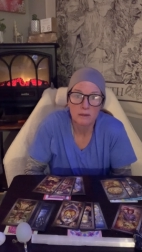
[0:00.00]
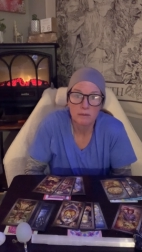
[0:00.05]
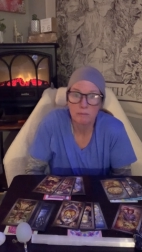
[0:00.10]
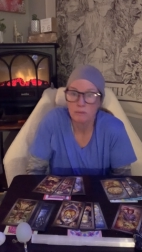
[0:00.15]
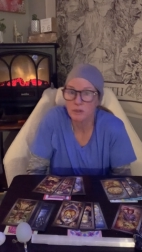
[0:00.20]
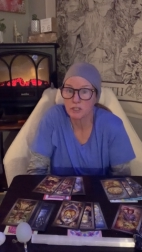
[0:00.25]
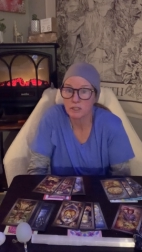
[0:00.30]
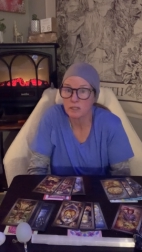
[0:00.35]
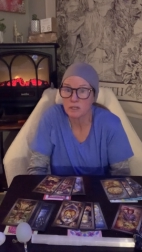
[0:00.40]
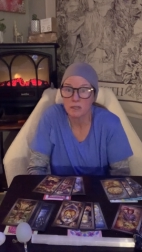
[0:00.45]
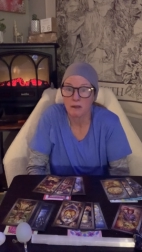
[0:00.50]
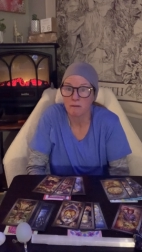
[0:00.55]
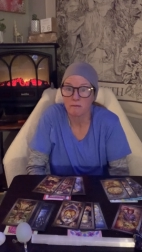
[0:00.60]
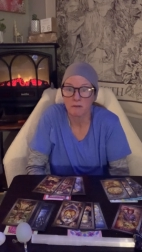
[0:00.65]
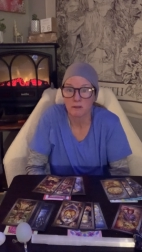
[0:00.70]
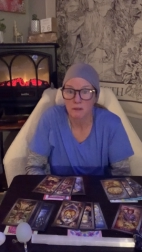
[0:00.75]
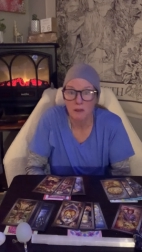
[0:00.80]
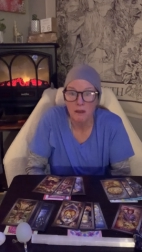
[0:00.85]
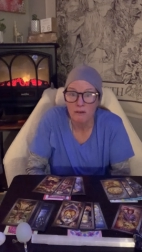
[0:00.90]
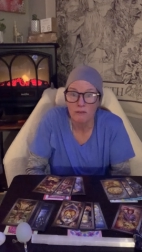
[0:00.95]
but she
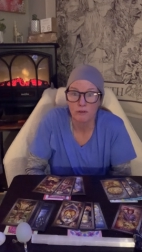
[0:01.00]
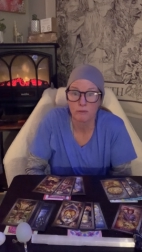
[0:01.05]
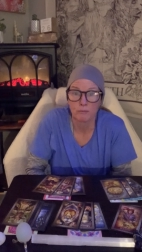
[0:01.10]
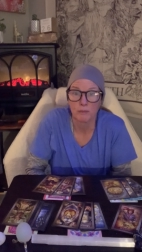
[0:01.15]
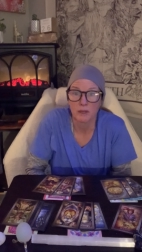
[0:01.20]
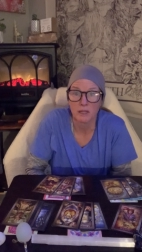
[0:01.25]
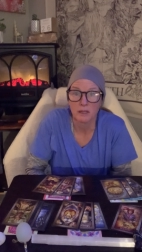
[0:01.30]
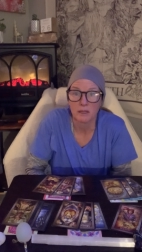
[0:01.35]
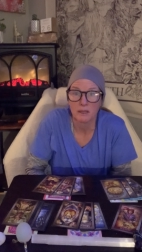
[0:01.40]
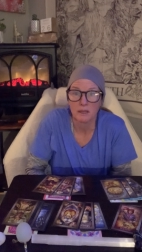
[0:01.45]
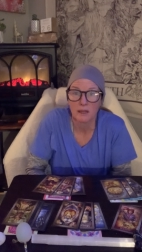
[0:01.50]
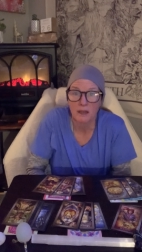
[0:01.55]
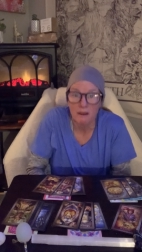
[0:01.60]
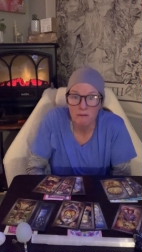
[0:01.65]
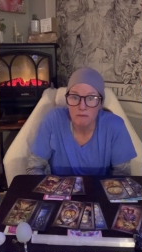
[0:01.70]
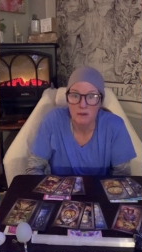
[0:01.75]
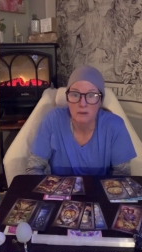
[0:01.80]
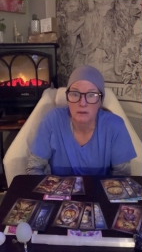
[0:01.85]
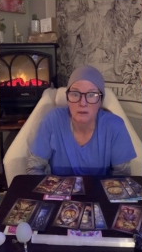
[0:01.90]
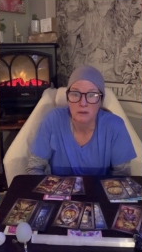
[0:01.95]
never loved me,
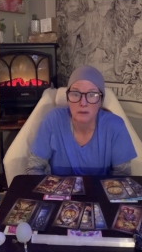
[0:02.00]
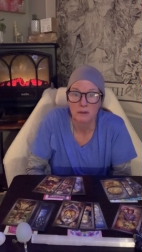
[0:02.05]
ever.